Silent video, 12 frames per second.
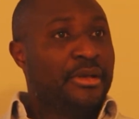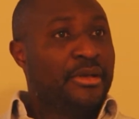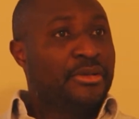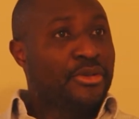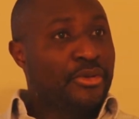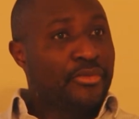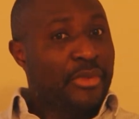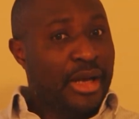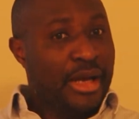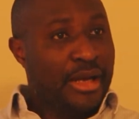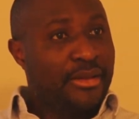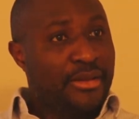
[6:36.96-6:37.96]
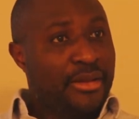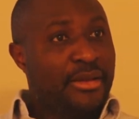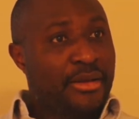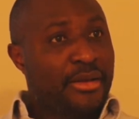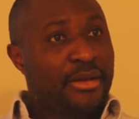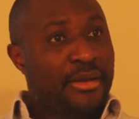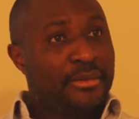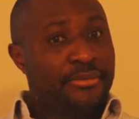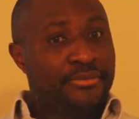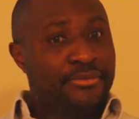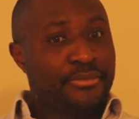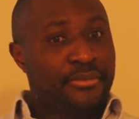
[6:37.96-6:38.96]
So I think
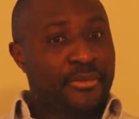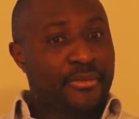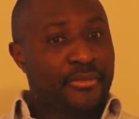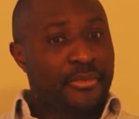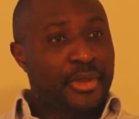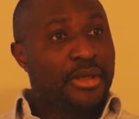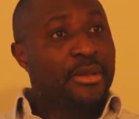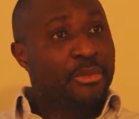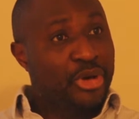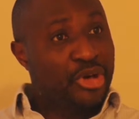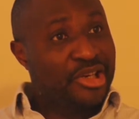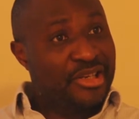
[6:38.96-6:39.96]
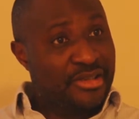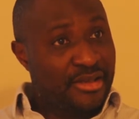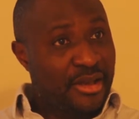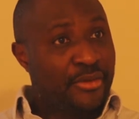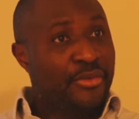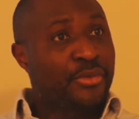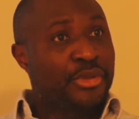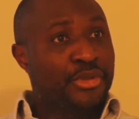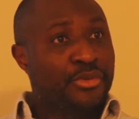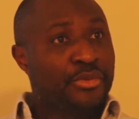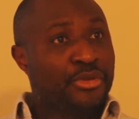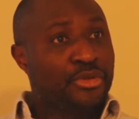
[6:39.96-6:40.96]
the burning desire for what
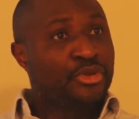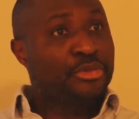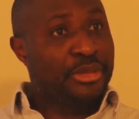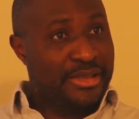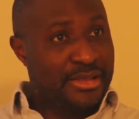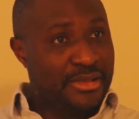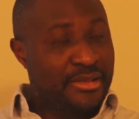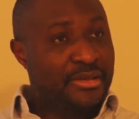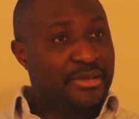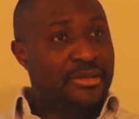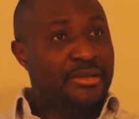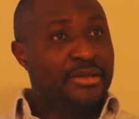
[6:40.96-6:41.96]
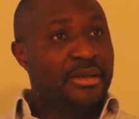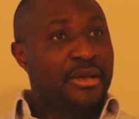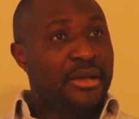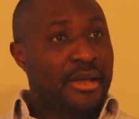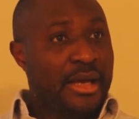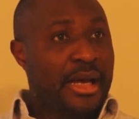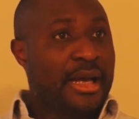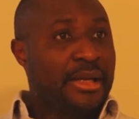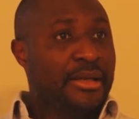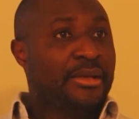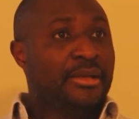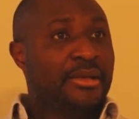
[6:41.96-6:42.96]
you want to do, persistence,
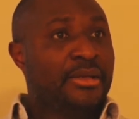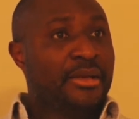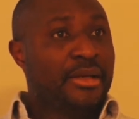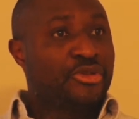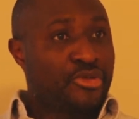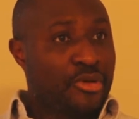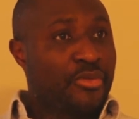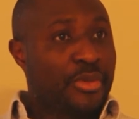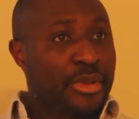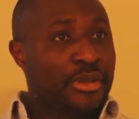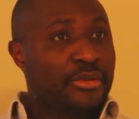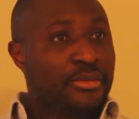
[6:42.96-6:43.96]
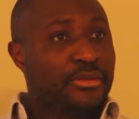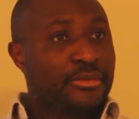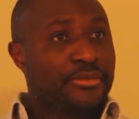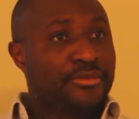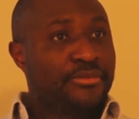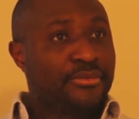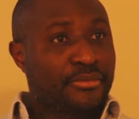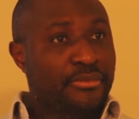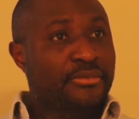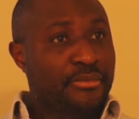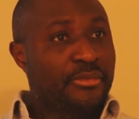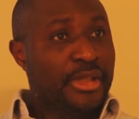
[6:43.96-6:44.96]
and a strong will.
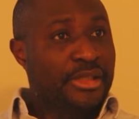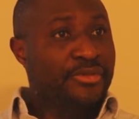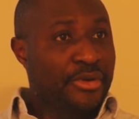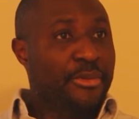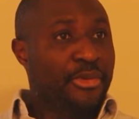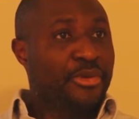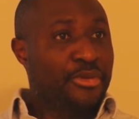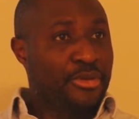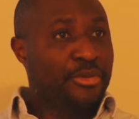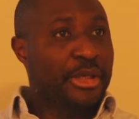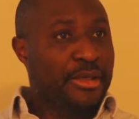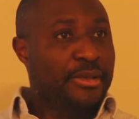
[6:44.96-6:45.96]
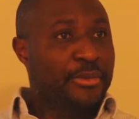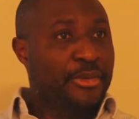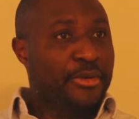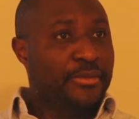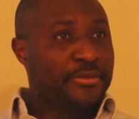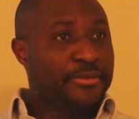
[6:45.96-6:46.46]
It's very important to be an entrepreneur.